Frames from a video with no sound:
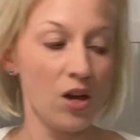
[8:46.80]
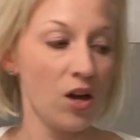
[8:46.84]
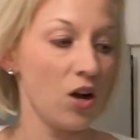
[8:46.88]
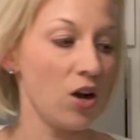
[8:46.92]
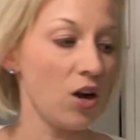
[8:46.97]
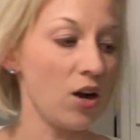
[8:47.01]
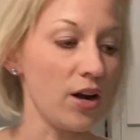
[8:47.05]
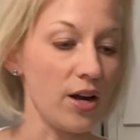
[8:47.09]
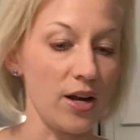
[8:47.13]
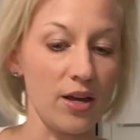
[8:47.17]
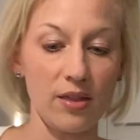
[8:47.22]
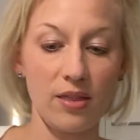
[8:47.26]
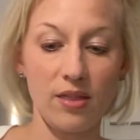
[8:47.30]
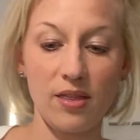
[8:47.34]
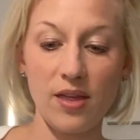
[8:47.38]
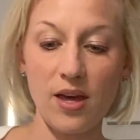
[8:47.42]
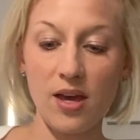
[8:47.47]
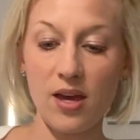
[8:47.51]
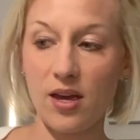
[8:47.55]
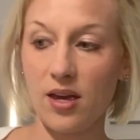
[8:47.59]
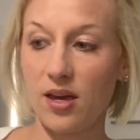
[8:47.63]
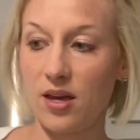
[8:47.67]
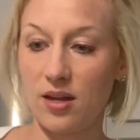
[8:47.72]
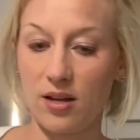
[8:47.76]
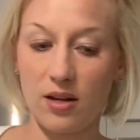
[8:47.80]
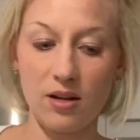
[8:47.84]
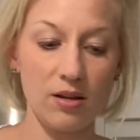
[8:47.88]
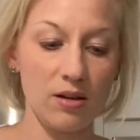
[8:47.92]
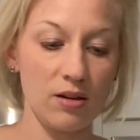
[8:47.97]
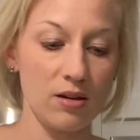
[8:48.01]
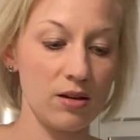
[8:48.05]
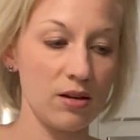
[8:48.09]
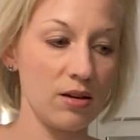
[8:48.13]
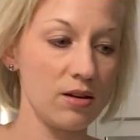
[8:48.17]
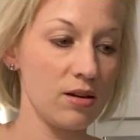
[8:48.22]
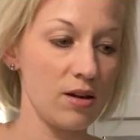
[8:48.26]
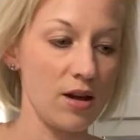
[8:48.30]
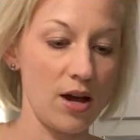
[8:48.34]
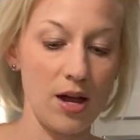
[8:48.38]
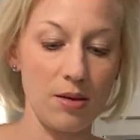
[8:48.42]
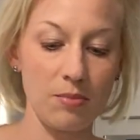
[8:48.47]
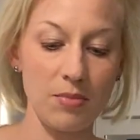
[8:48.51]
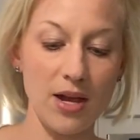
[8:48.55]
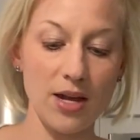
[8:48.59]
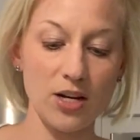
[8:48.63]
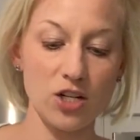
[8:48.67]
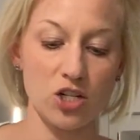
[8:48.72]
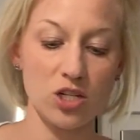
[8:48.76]
All right, then
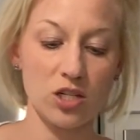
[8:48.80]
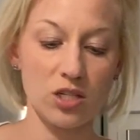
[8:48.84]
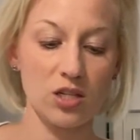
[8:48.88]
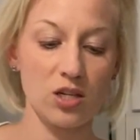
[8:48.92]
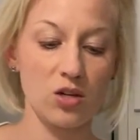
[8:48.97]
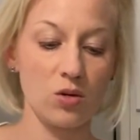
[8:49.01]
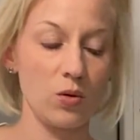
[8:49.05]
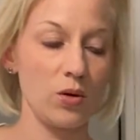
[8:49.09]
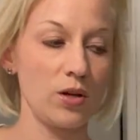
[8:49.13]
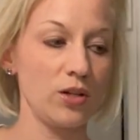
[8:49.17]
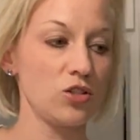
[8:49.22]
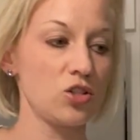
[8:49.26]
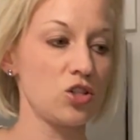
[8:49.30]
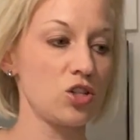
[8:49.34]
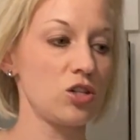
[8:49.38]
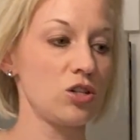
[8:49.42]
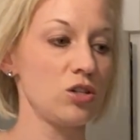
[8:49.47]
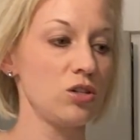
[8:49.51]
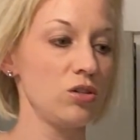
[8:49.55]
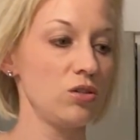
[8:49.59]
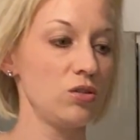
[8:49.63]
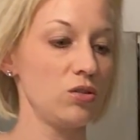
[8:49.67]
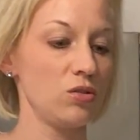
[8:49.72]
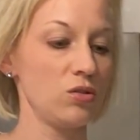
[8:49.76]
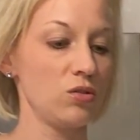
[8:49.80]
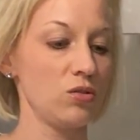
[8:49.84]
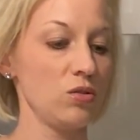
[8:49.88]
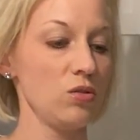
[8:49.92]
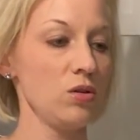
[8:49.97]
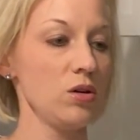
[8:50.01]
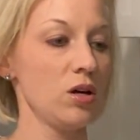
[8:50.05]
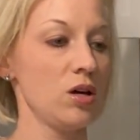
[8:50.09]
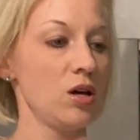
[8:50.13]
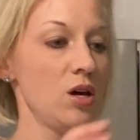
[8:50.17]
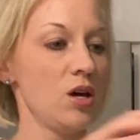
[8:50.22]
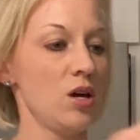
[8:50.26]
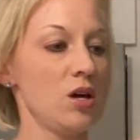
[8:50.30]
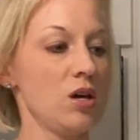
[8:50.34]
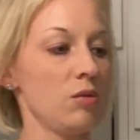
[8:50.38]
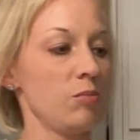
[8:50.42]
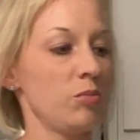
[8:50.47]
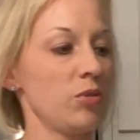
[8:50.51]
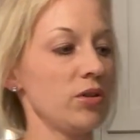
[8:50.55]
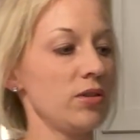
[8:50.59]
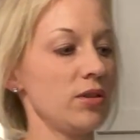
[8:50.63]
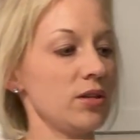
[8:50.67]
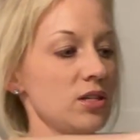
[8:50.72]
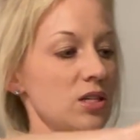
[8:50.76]
I'm actually going to
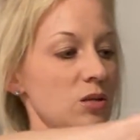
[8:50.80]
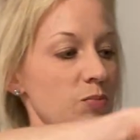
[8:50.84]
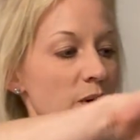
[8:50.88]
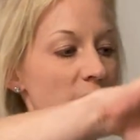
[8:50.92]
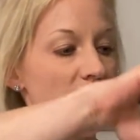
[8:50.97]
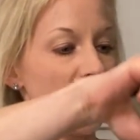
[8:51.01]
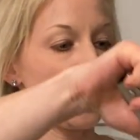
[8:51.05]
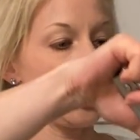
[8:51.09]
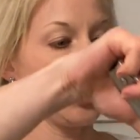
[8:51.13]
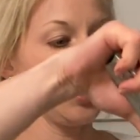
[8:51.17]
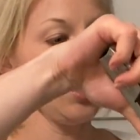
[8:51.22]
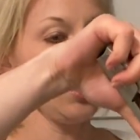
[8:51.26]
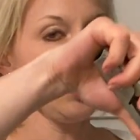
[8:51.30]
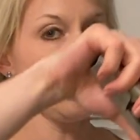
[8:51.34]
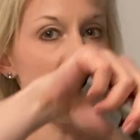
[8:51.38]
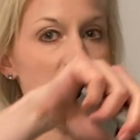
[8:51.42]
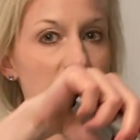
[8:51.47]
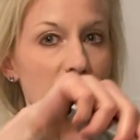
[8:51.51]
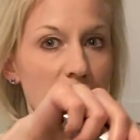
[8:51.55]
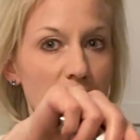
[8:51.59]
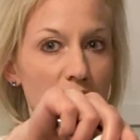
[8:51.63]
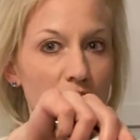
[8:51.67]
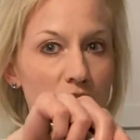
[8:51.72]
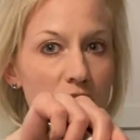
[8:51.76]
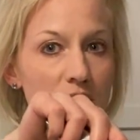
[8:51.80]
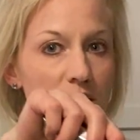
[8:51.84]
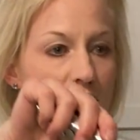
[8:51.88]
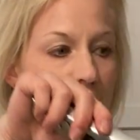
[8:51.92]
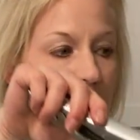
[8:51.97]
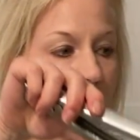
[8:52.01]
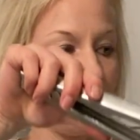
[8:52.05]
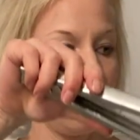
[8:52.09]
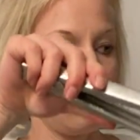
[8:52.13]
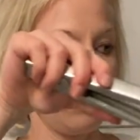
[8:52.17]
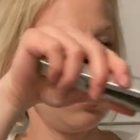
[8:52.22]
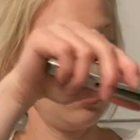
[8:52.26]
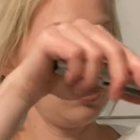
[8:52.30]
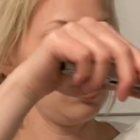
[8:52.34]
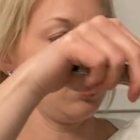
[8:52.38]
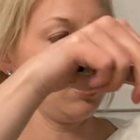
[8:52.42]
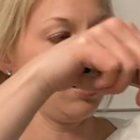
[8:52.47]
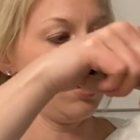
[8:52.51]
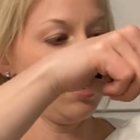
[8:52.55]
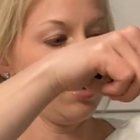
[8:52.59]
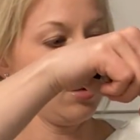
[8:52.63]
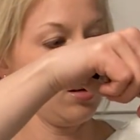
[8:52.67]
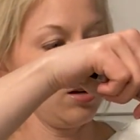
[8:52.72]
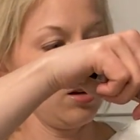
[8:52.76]
put this back in here
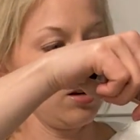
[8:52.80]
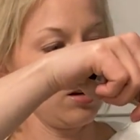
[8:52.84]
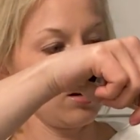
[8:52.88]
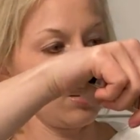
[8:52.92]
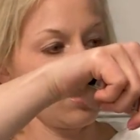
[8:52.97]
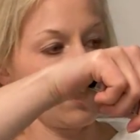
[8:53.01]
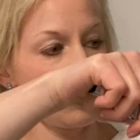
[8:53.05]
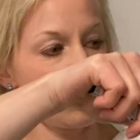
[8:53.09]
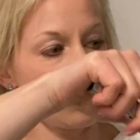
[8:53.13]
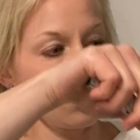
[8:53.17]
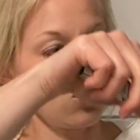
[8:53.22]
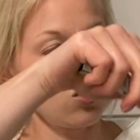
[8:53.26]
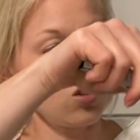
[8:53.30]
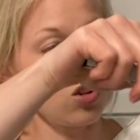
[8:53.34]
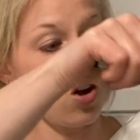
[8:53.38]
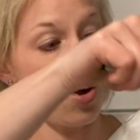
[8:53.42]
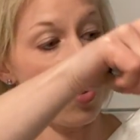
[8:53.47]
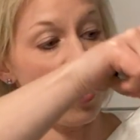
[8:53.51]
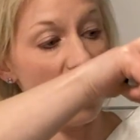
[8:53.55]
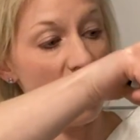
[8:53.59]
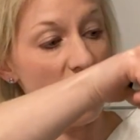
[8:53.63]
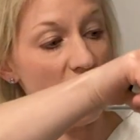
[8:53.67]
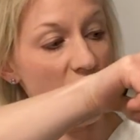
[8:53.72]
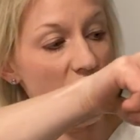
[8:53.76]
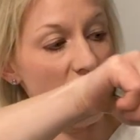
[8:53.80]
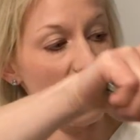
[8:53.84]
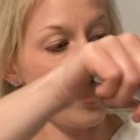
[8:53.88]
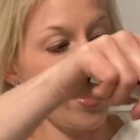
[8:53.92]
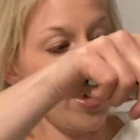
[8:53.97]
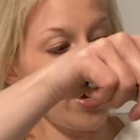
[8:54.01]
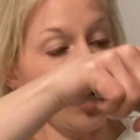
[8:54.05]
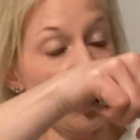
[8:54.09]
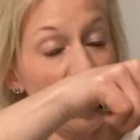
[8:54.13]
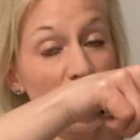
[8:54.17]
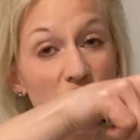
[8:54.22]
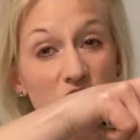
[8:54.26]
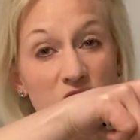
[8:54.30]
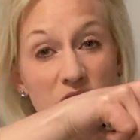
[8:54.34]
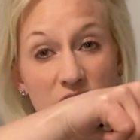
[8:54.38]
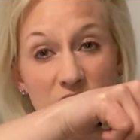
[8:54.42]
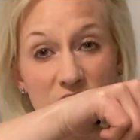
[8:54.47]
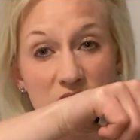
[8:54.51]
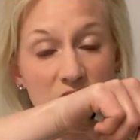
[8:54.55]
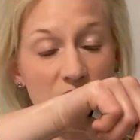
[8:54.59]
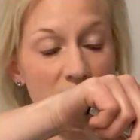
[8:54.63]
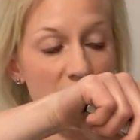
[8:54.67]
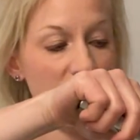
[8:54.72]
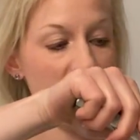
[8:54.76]
because there's all that
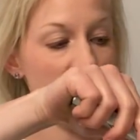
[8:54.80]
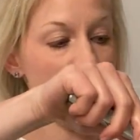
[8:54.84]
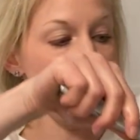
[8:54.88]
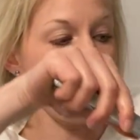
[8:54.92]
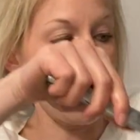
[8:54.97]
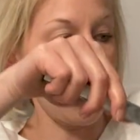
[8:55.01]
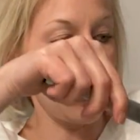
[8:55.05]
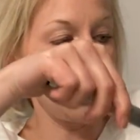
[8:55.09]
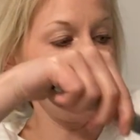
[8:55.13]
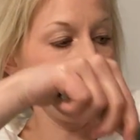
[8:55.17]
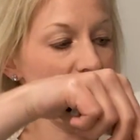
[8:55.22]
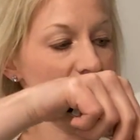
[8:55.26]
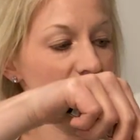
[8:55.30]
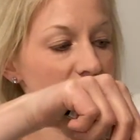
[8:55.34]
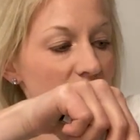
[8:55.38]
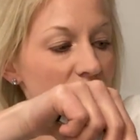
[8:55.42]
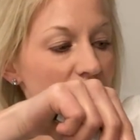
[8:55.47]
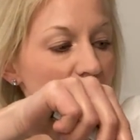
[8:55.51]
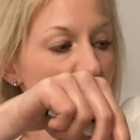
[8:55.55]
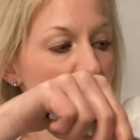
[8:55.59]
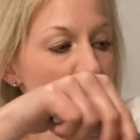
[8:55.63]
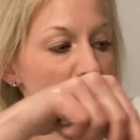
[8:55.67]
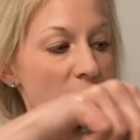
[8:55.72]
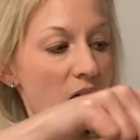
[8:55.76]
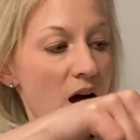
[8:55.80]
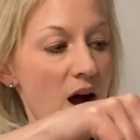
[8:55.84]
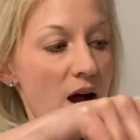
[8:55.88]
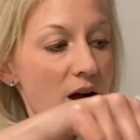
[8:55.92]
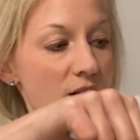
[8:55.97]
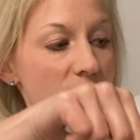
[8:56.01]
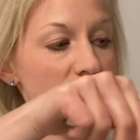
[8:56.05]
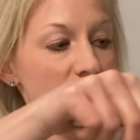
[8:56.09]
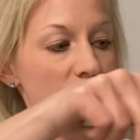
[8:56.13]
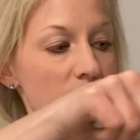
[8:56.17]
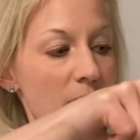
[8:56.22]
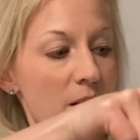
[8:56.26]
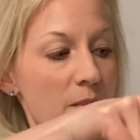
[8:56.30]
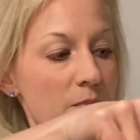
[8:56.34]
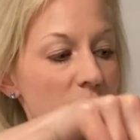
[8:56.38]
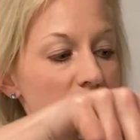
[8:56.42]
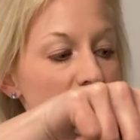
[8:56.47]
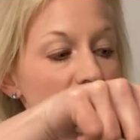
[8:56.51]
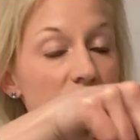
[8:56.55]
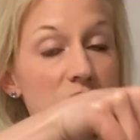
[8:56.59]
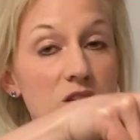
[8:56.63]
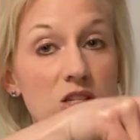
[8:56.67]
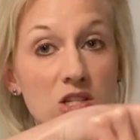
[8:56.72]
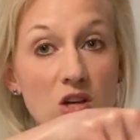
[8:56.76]
goodness on the bottom of the inner pot. Remember
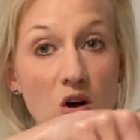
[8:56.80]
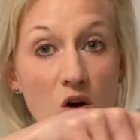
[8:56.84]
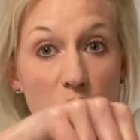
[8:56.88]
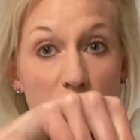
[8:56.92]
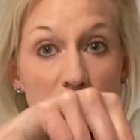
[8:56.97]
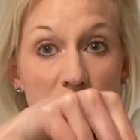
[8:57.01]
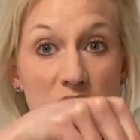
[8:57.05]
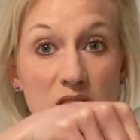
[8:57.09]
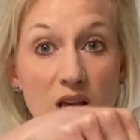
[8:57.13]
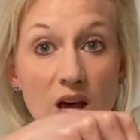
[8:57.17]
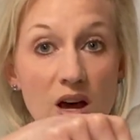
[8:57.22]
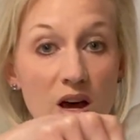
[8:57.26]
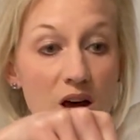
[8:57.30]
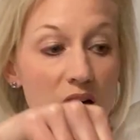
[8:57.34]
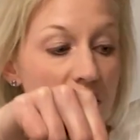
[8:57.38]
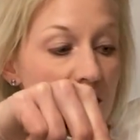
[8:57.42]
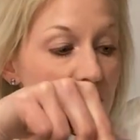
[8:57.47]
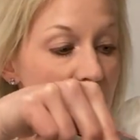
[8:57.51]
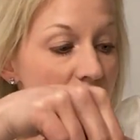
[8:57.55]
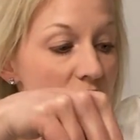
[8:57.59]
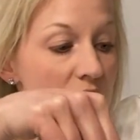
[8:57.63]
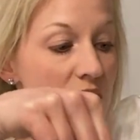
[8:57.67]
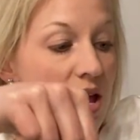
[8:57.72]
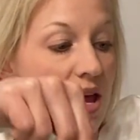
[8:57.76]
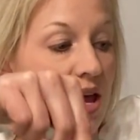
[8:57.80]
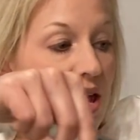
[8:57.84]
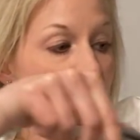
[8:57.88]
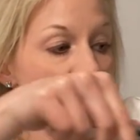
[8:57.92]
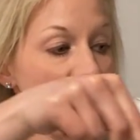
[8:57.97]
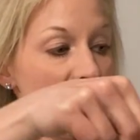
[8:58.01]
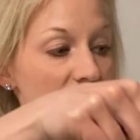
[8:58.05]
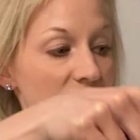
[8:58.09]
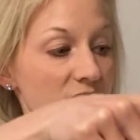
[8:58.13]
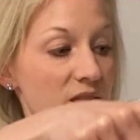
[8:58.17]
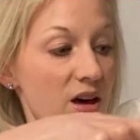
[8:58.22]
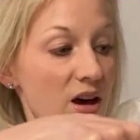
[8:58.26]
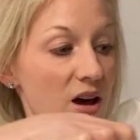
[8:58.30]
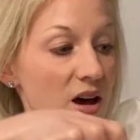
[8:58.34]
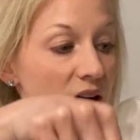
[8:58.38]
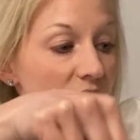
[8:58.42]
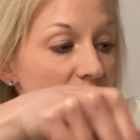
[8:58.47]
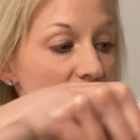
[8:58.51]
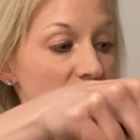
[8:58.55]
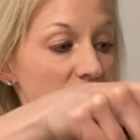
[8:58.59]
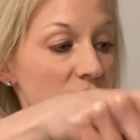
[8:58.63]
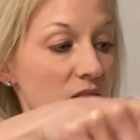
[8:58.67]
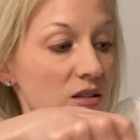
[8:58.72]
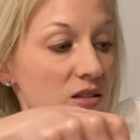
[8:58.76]
the salsa and the
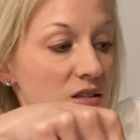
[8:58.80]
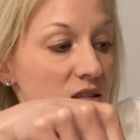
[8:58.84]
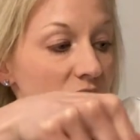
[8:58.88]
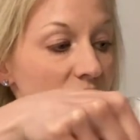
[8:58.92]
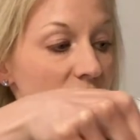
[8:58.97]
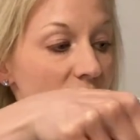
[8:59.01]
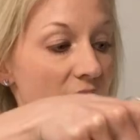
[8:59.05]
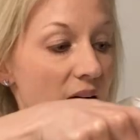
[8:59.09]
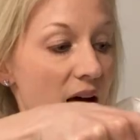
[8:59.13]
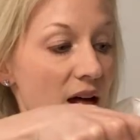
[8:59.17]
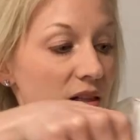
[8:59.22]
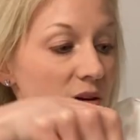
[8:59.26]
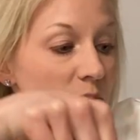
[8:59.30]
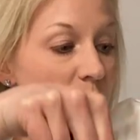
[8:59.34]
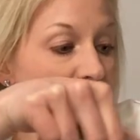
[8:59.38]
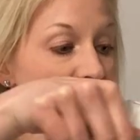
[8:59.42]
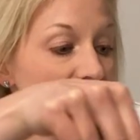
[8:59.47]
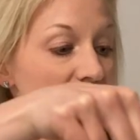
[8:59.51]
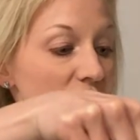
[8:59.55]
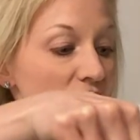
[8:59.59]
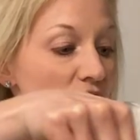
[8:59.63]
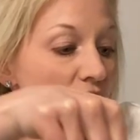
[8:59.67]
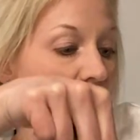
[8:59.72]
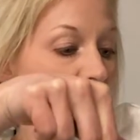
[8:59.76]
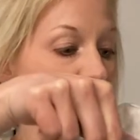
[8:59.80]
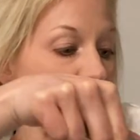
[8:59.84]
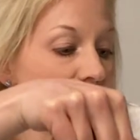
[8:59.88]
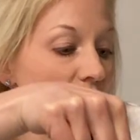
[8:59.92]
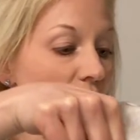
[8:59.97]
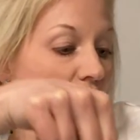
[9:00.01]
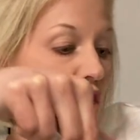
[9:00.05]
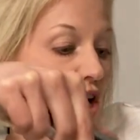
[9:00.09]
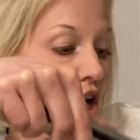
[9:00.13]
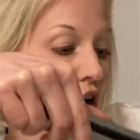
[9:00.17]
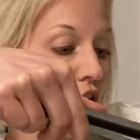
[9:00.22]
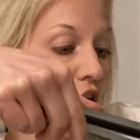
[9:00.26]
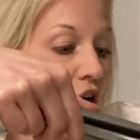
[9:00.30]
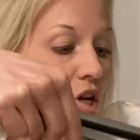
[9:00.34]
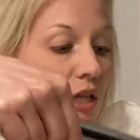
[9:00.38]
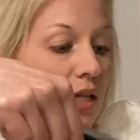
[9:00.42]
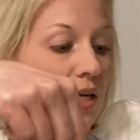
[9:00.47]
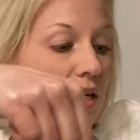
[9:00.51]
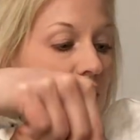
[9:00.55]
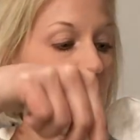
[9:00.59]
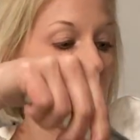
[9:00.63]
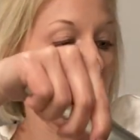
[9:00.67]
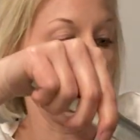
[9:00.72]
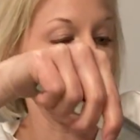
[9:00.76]
onions and the jalapeno and the
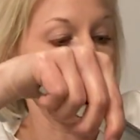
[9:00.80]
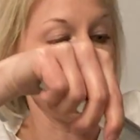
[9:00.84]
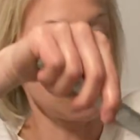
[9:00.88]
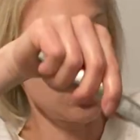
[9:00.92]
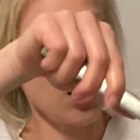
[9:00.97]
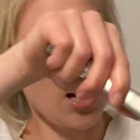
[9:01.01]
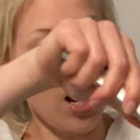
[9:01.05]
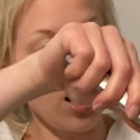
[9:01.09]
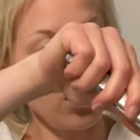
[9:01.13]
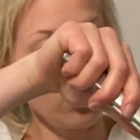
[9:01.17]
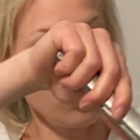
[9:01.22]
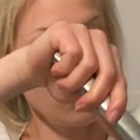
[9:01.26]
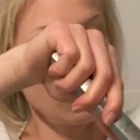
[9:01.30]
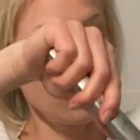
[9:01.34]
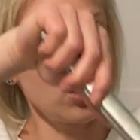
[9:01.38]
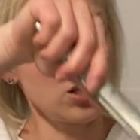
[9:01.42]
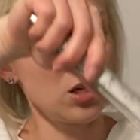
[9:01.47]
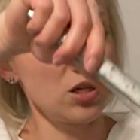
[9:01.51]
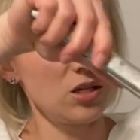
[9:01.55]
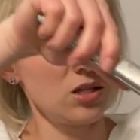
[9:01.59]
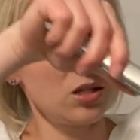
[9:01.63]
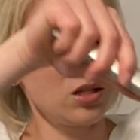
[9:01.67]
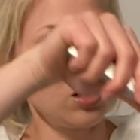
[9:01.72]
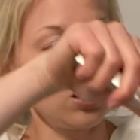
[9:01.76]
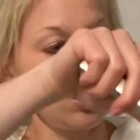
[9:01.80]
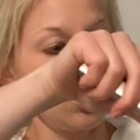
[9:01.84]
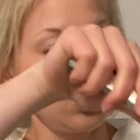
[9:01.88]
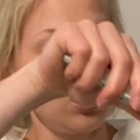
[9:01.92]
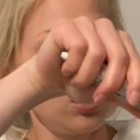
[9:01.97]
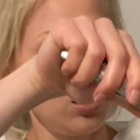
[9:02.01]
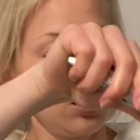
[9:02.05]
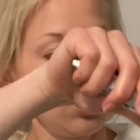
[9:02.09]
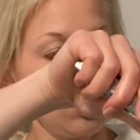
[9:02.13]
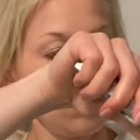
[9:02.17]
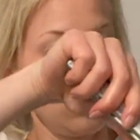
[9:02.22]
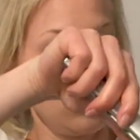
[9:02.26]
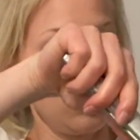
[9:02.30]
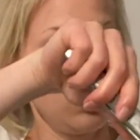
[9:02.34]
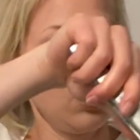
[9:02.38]
garlic and the taco seasoning.